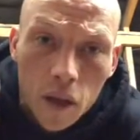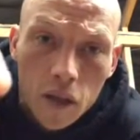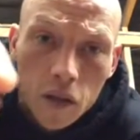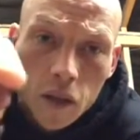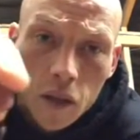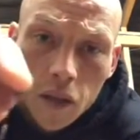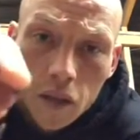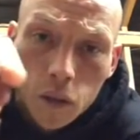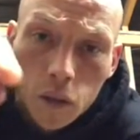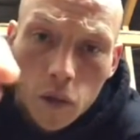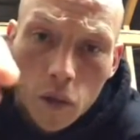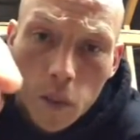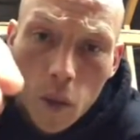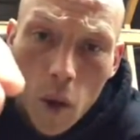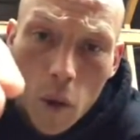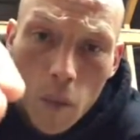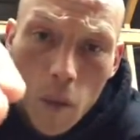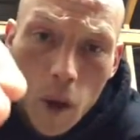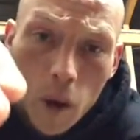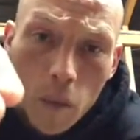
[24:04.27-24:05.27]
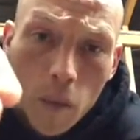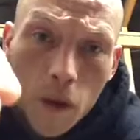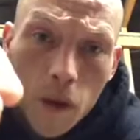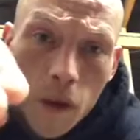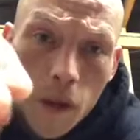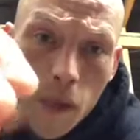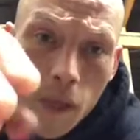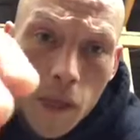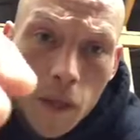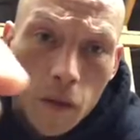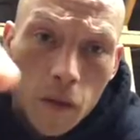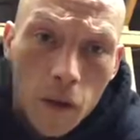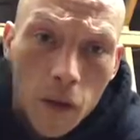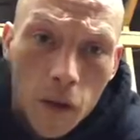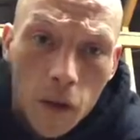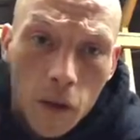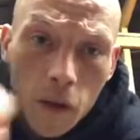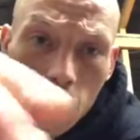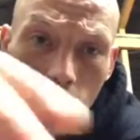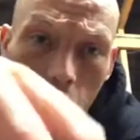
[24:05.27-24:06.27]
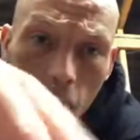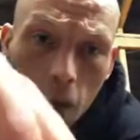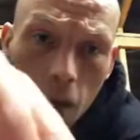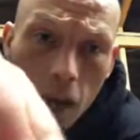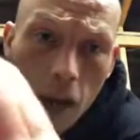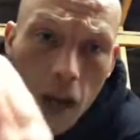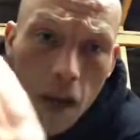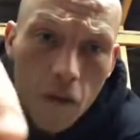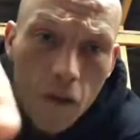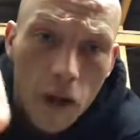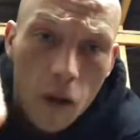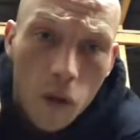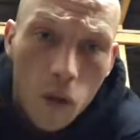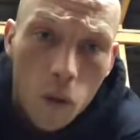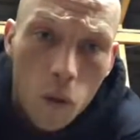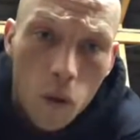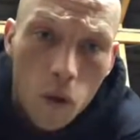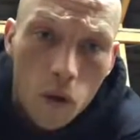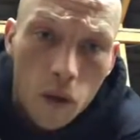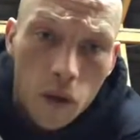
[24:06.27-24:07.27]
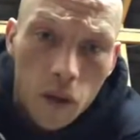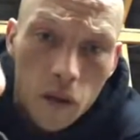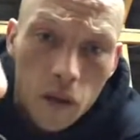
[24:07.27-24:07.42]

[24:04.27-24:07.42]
So this was a pop-up, so I can have it how I want,